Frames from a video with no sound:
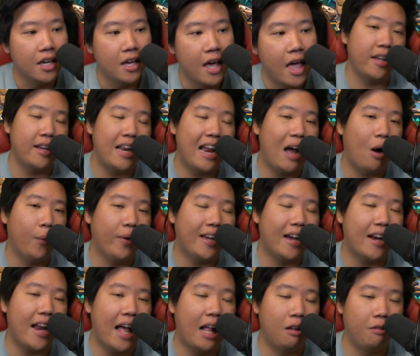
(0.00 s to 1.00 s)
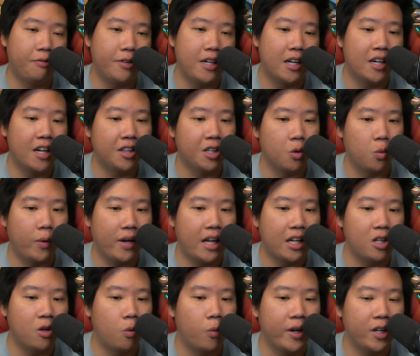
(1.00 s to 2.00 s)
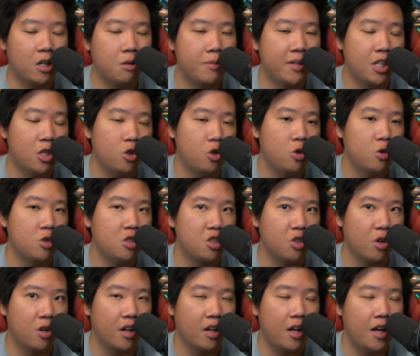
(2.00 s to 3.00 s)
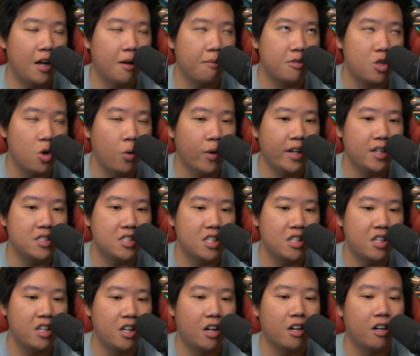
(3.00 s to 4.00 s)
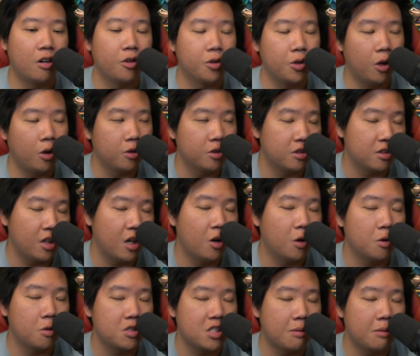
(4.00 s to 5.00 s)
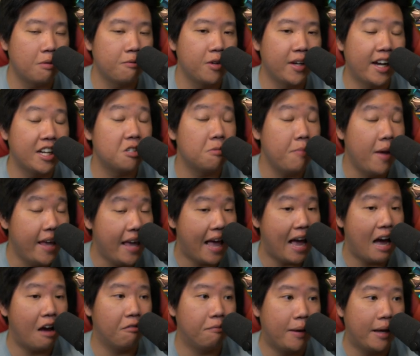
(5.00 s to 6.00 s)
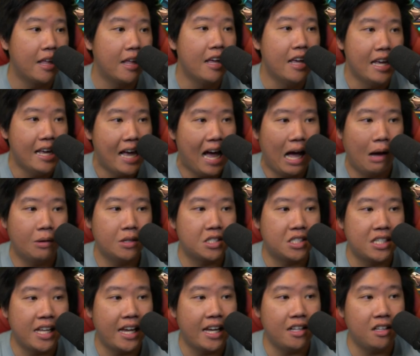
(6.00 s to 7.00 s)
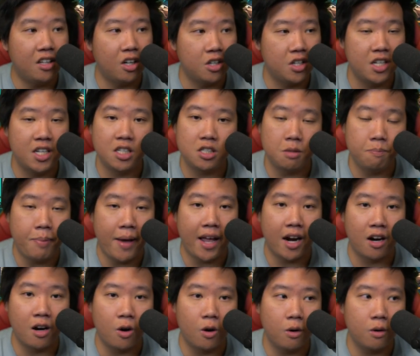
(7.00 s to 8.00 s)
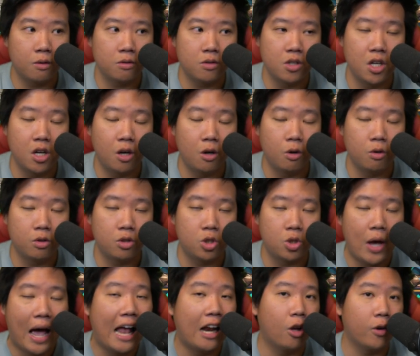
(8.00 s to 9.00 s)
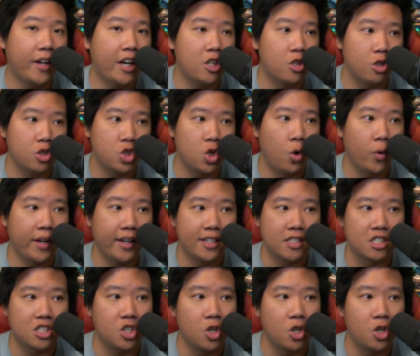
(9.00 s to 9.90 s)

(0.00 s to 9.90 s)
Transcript: And now we got Alvin, another one. I don't recommend that you use your tokens in here, although some of you guys may have, but I would say there is better, to allocate your tokens.